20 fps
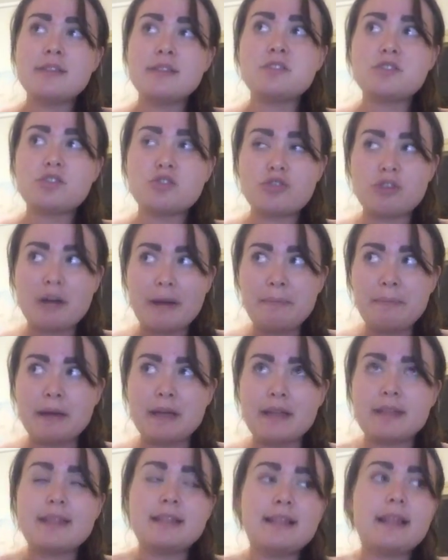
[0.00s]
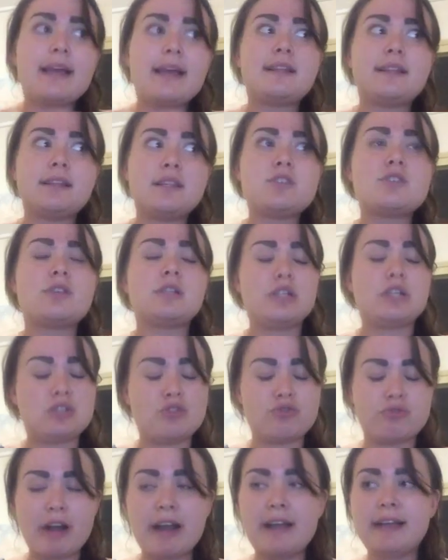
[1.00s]
they trap it, they like literally
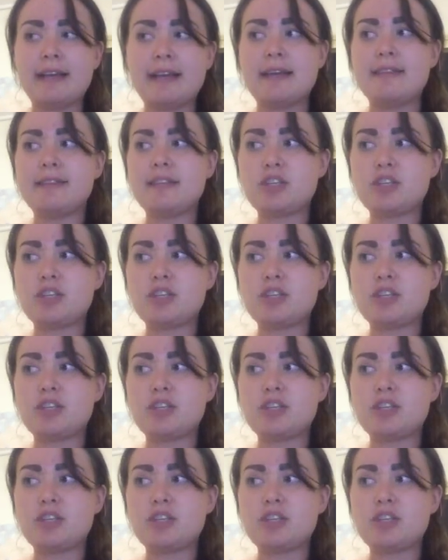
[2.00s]
drag it,